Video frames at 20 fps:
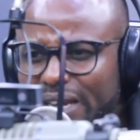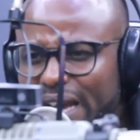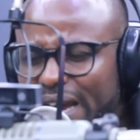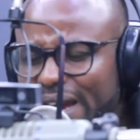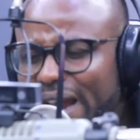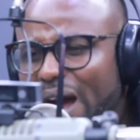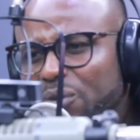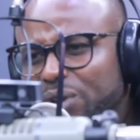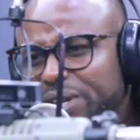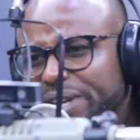
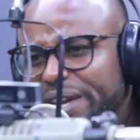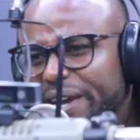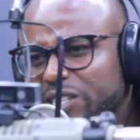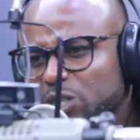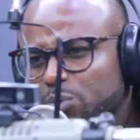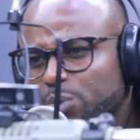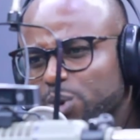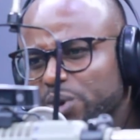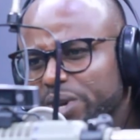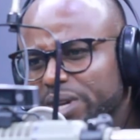And how did the
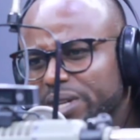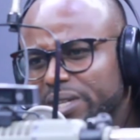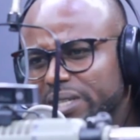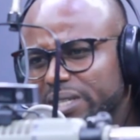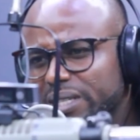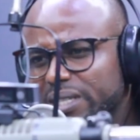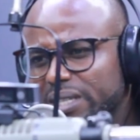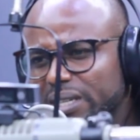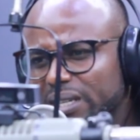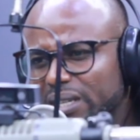
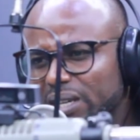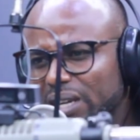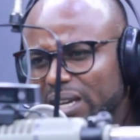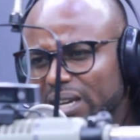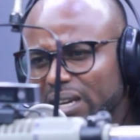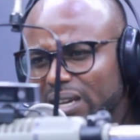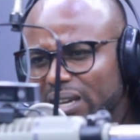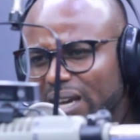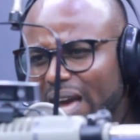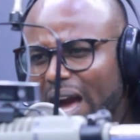experience,
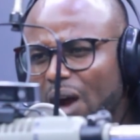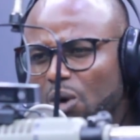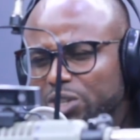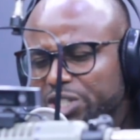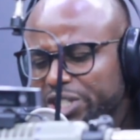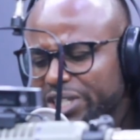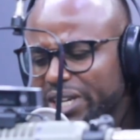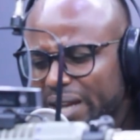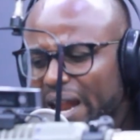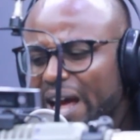
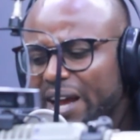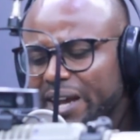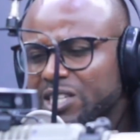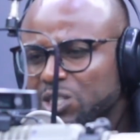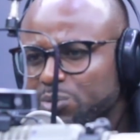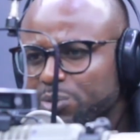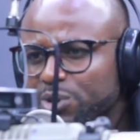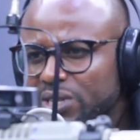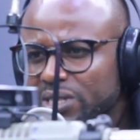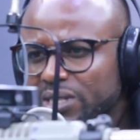share that
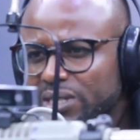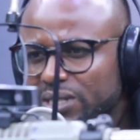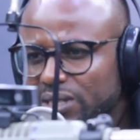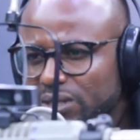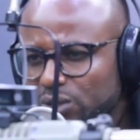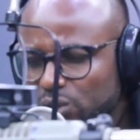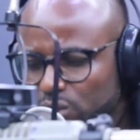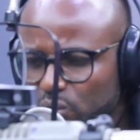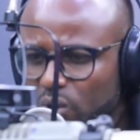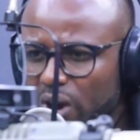experience
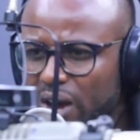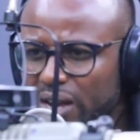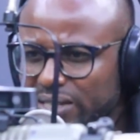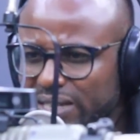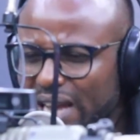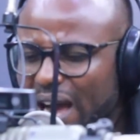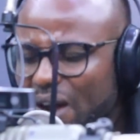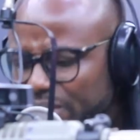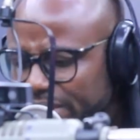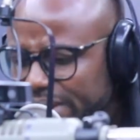to us?
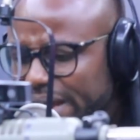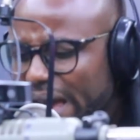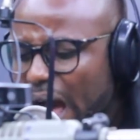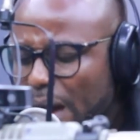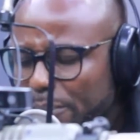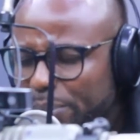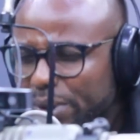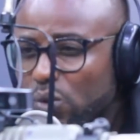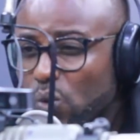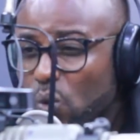How did it happen?